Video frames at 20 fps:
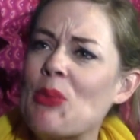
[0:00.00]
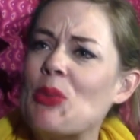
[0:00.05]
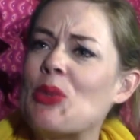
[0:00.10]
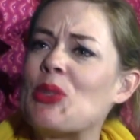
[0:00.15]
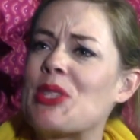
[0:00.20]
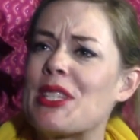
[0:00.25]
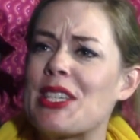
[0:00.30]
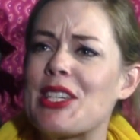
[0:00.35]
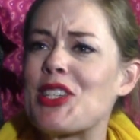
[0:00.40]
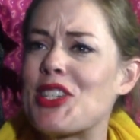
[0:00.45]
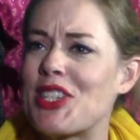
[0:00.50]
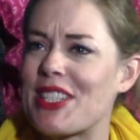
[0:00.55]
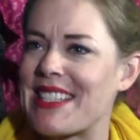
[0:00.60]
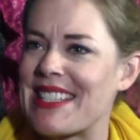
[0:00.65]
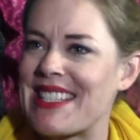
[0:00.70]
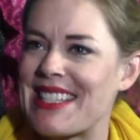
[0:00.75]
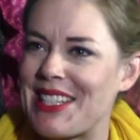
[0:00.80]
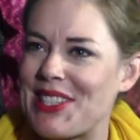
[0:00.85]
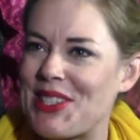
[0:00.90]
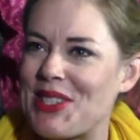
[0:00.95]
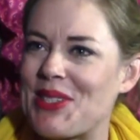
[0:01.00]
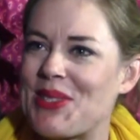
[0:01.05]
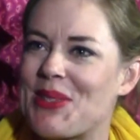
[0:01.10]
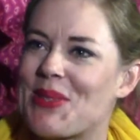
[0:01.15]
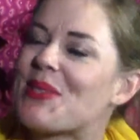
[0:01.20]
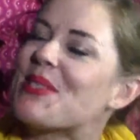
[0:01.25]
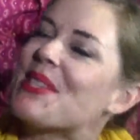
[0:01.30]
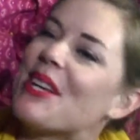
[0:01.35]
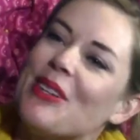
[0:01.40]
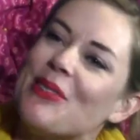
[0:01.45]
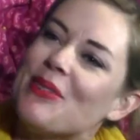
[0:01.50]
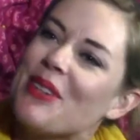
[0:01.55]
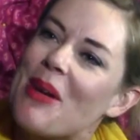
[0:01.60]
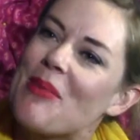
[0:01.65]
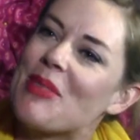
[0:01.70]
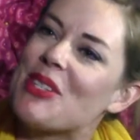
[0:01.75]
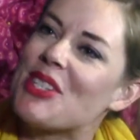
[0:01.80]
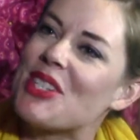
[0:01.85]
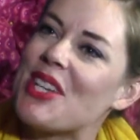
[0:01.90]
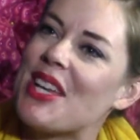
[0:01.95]
musician such as yourself come
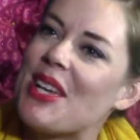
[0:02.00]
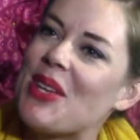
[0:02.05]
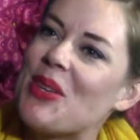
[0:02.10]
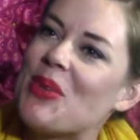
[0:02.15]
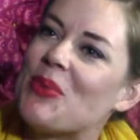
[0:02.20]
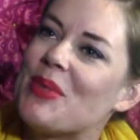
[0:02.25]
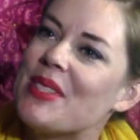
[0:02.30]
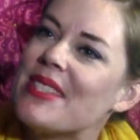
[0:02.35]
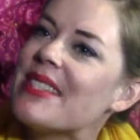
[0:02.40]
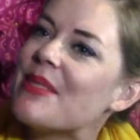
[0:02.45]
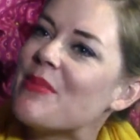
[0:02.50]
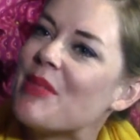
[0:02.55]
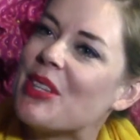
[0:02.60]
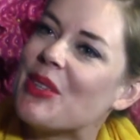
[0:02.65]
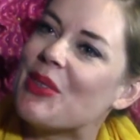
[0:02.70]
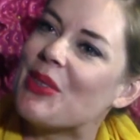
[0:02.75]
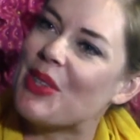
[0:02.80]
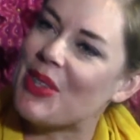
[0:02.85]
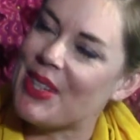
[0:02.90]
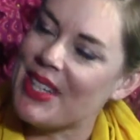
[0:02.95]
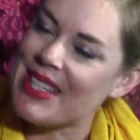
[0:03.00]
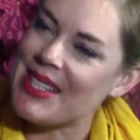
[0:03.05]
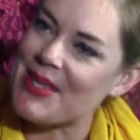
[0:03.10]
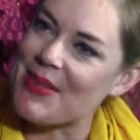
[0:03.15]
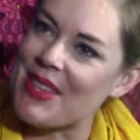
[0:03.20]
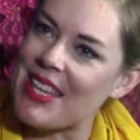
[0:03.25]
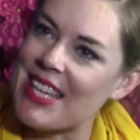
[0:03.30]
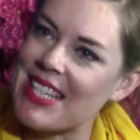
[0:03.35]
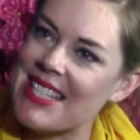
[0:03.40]
and share your wisdom and your learnings with us.